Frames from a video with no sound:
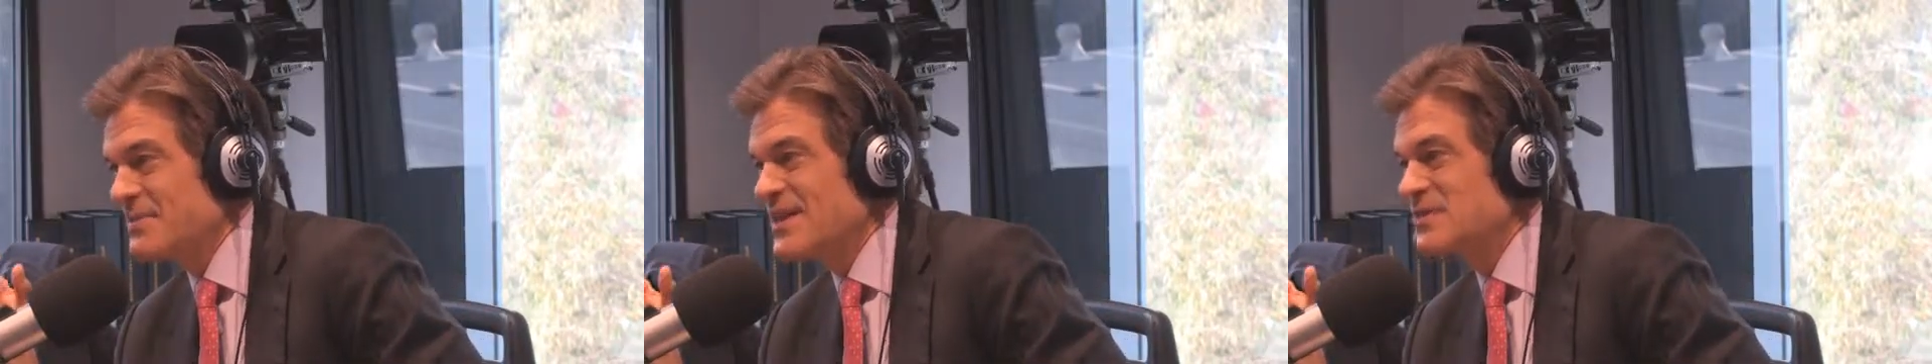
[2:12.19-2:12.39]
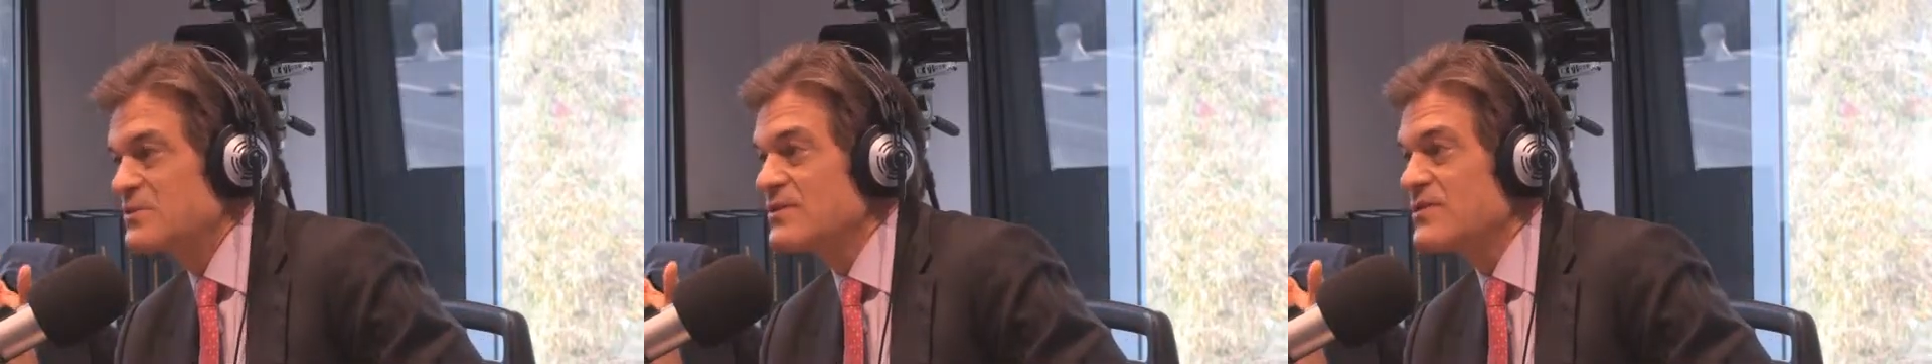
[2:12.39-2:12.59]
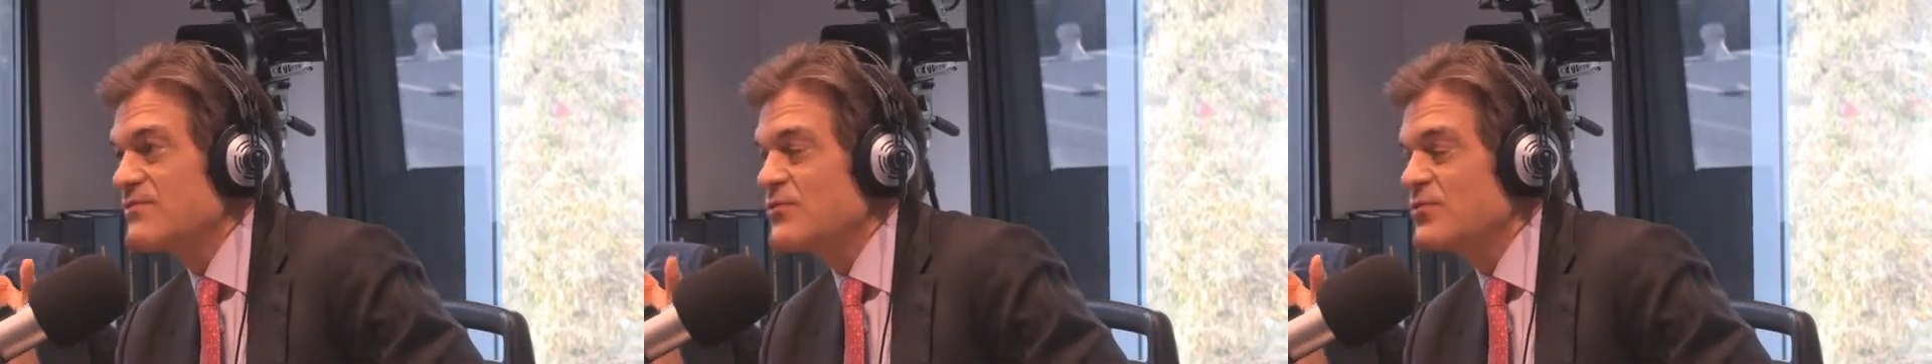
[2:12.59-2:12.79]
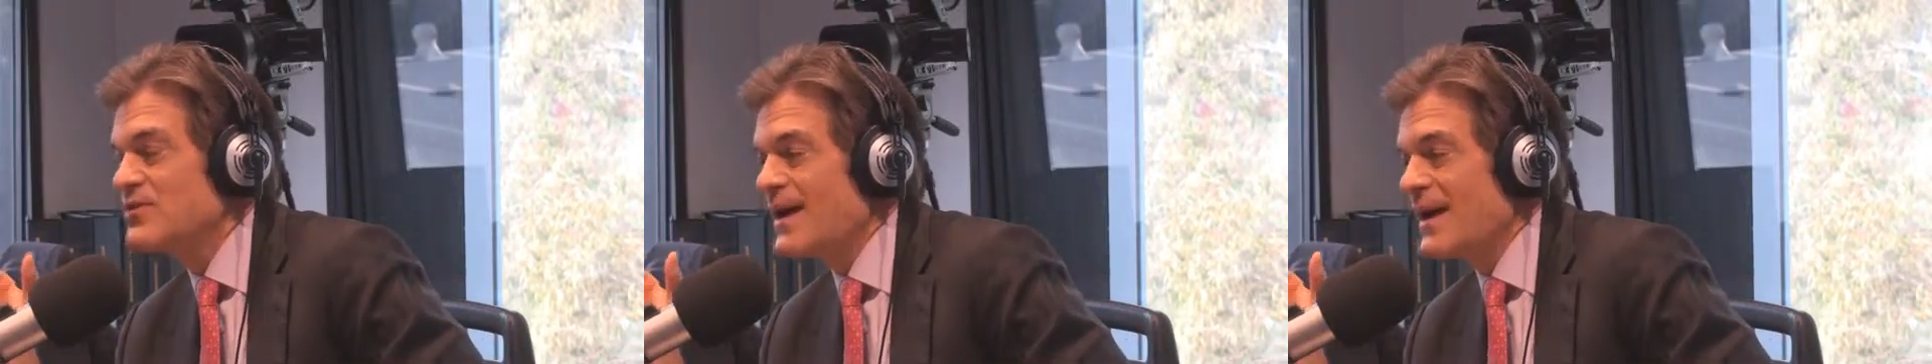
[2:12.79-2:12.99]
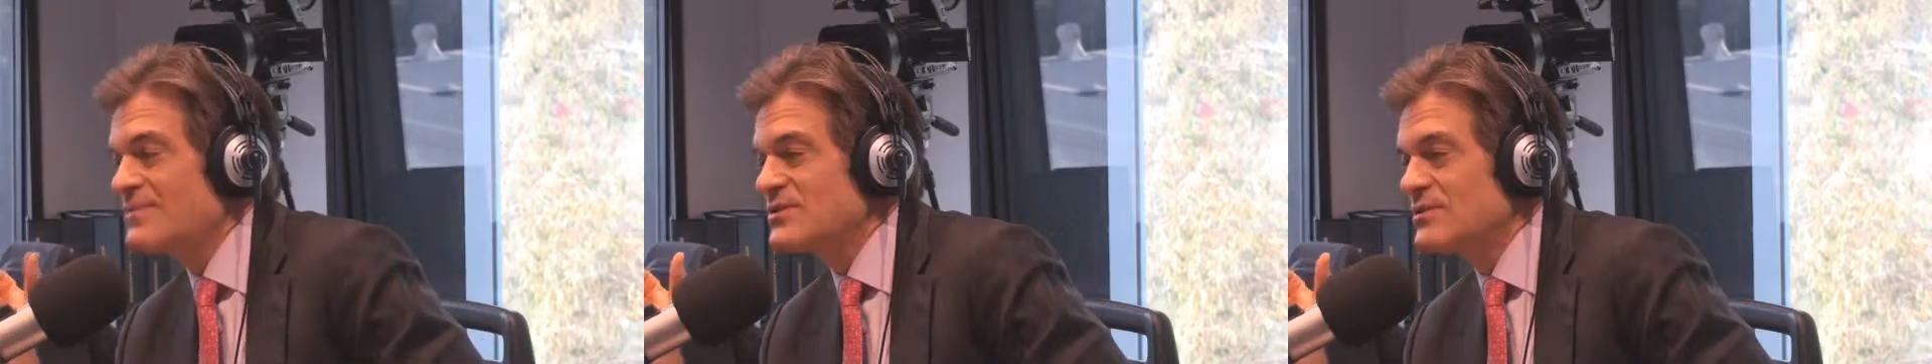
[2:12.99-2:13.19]
But that's one of the few
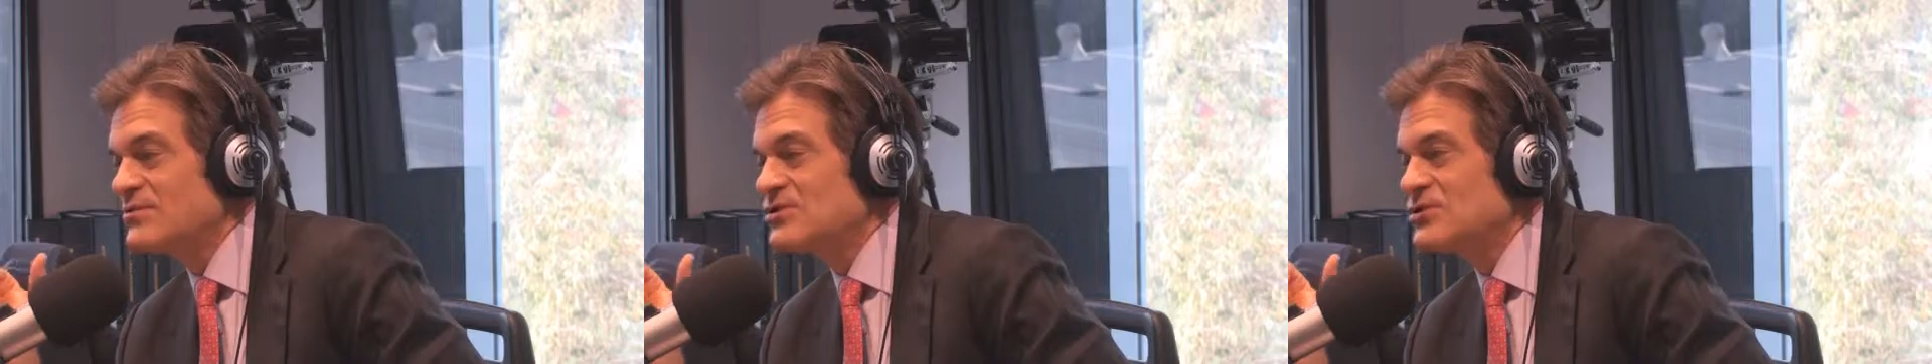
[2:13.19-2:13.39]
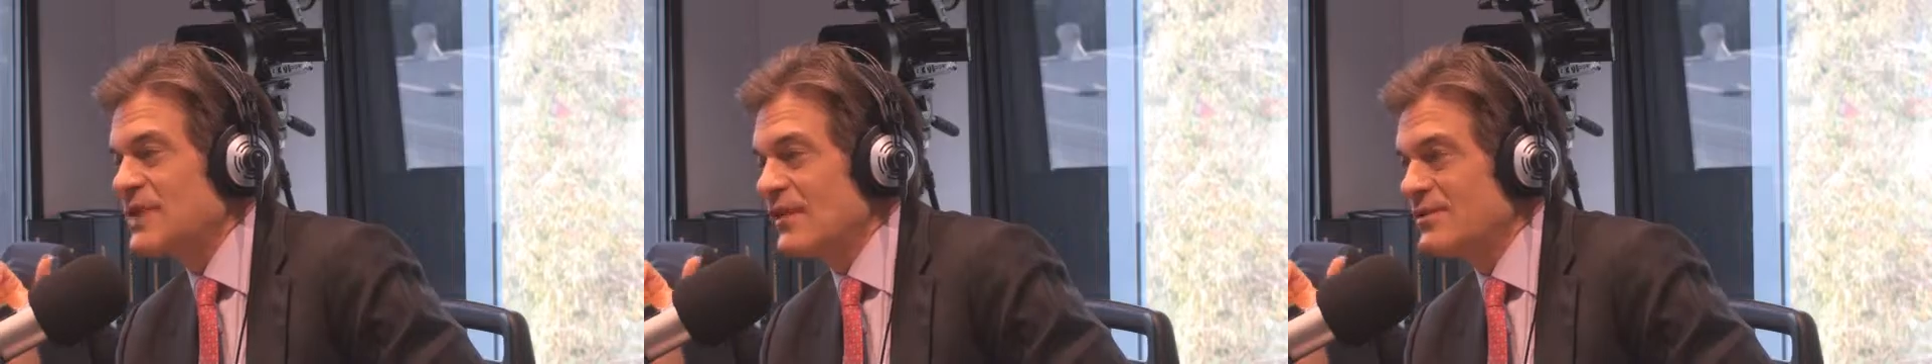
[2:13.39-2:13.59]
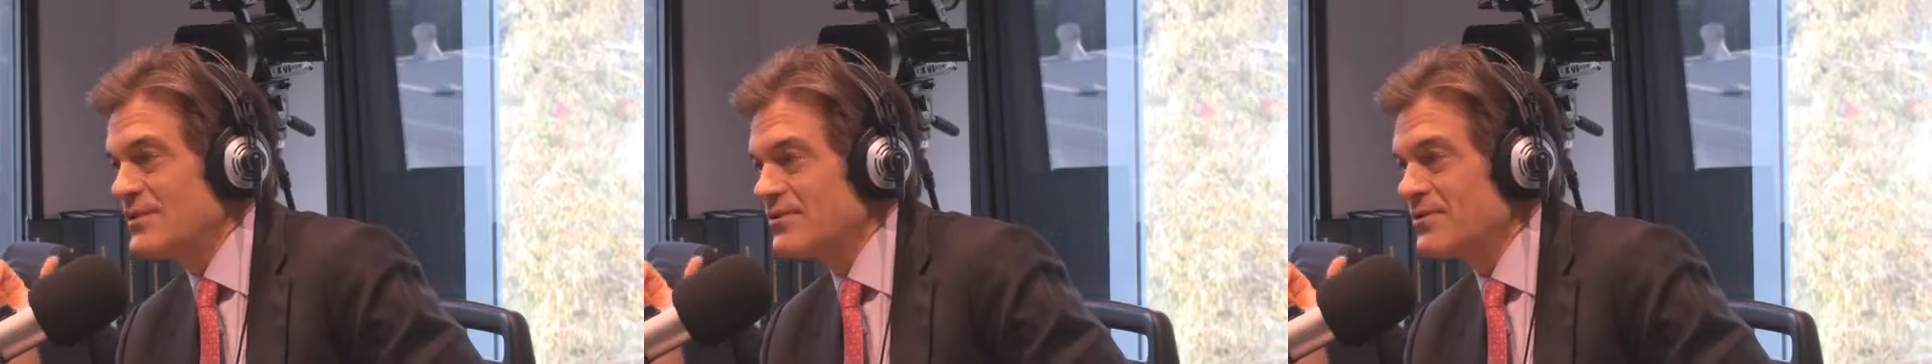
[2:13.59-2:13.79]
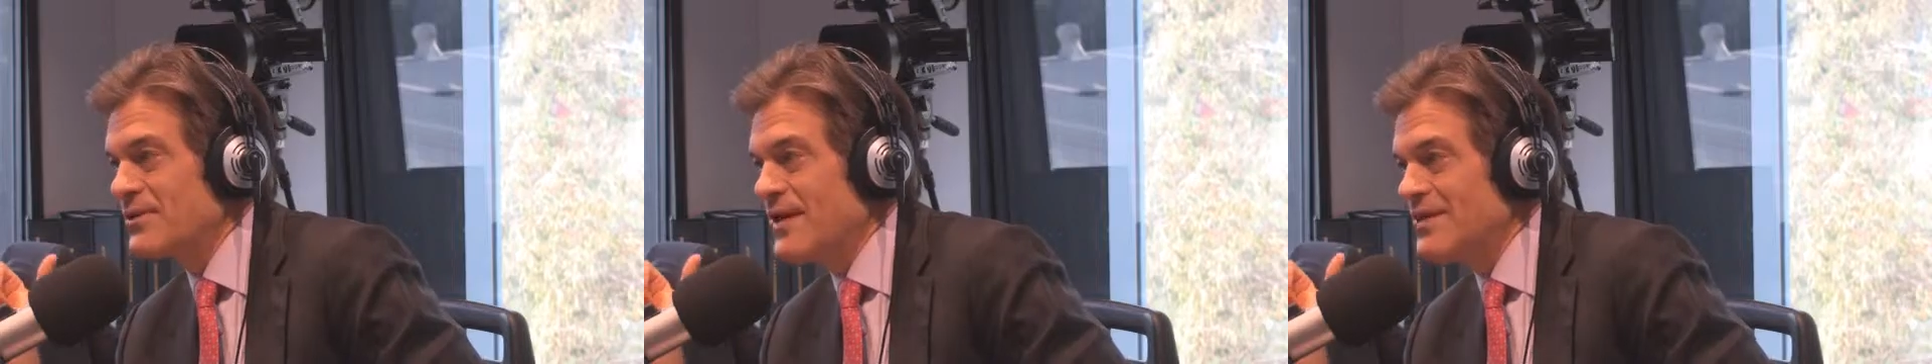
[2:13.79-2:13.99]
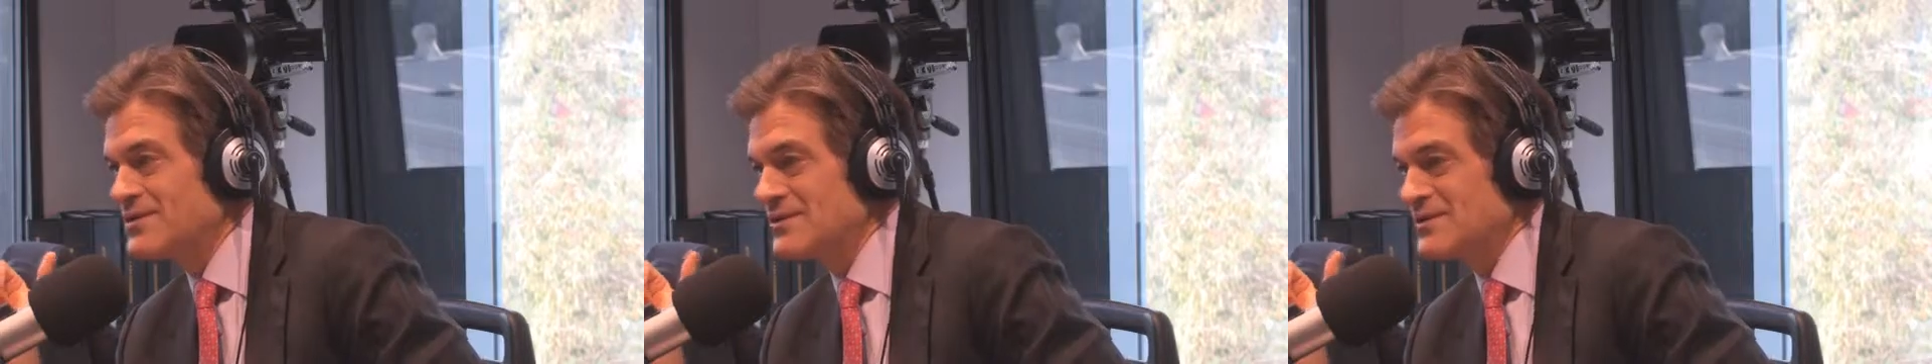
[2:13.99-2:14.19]
times a little saline
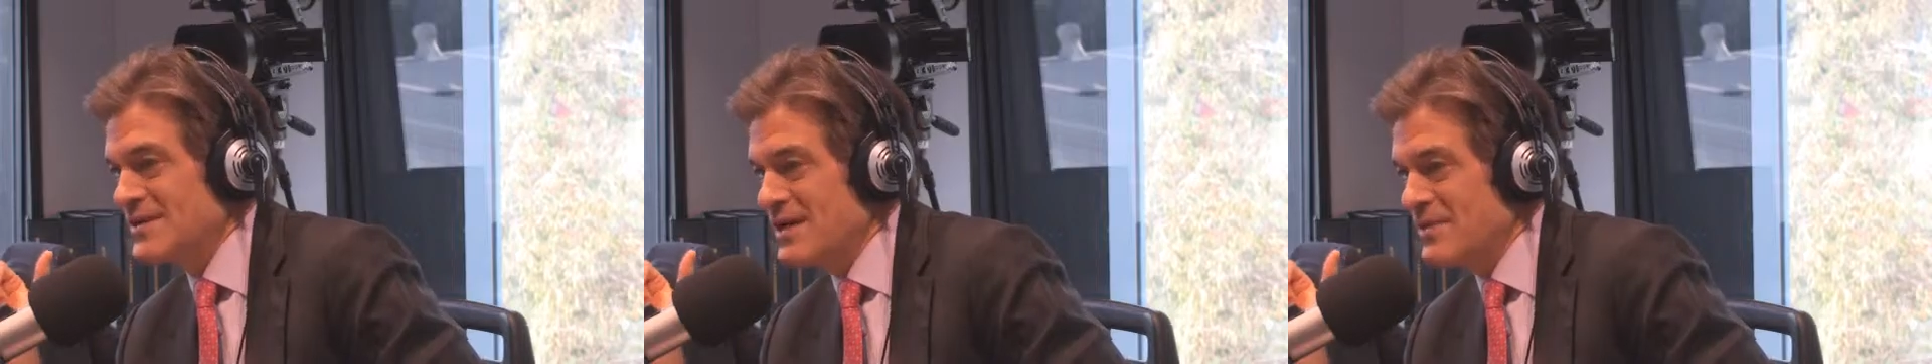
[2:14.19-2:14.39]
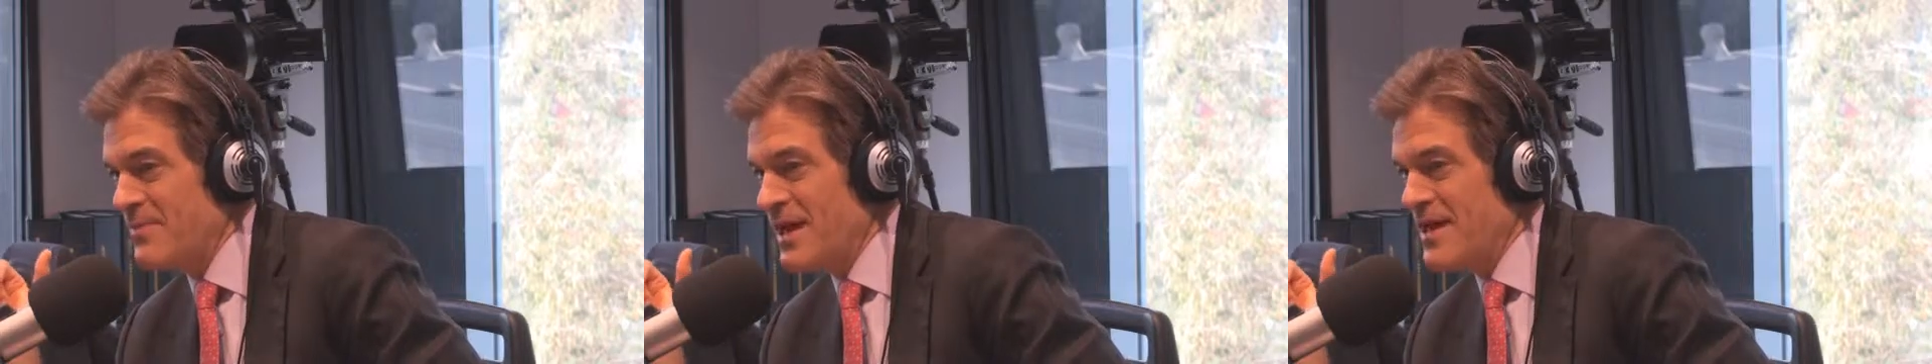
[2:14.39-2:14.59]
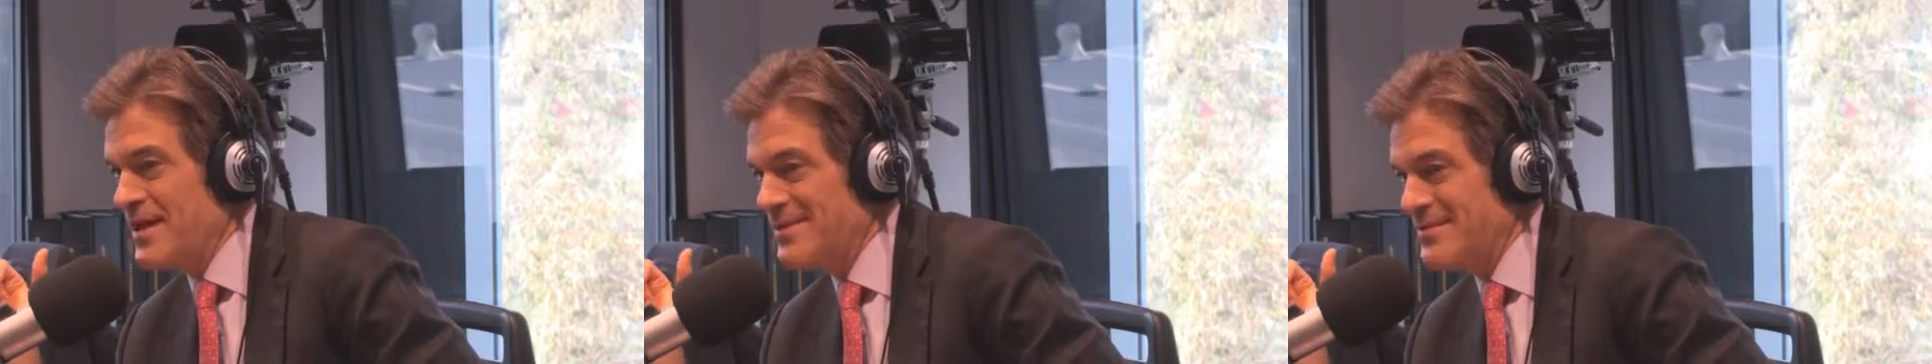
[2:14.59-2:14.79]
irrigation is not a bad